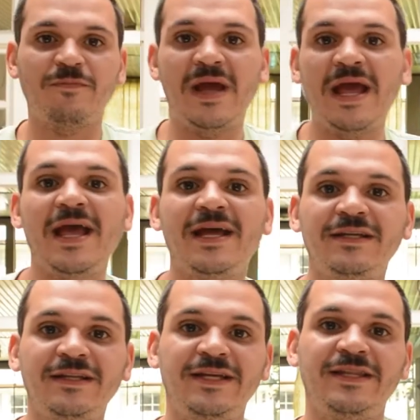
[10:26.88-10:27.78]

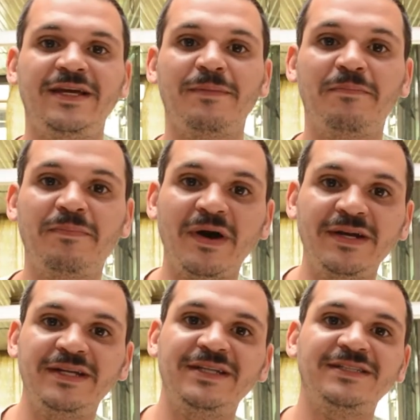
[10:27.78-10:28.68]
handling the
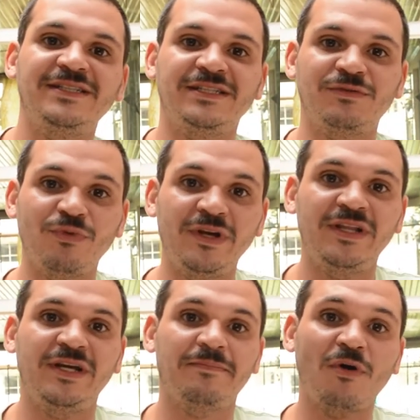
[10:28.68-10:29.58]
abundance is
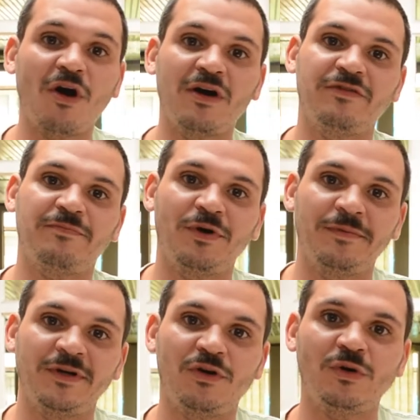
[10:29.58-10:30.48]
really a part of
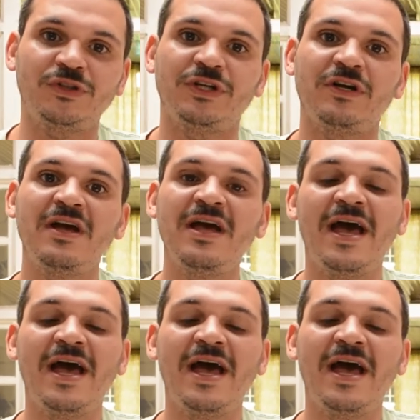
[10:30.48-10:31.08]
permaculture,